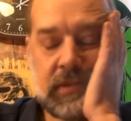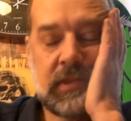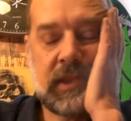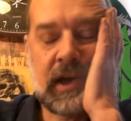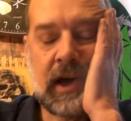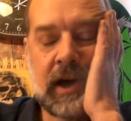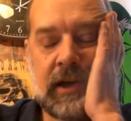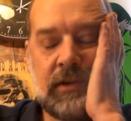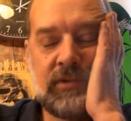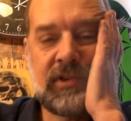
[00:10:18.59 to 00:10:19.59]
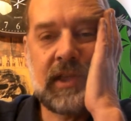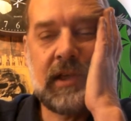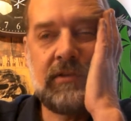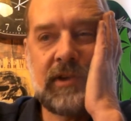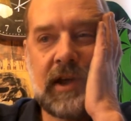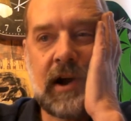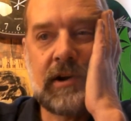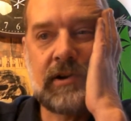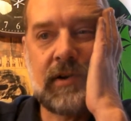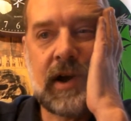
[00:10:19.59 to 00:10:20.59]
the guy, he was the
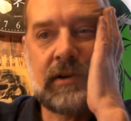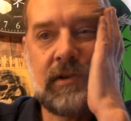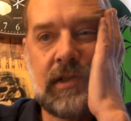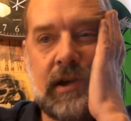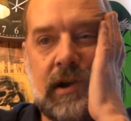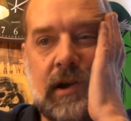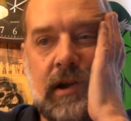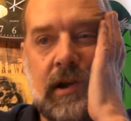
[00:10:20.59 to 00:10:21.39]
art director there.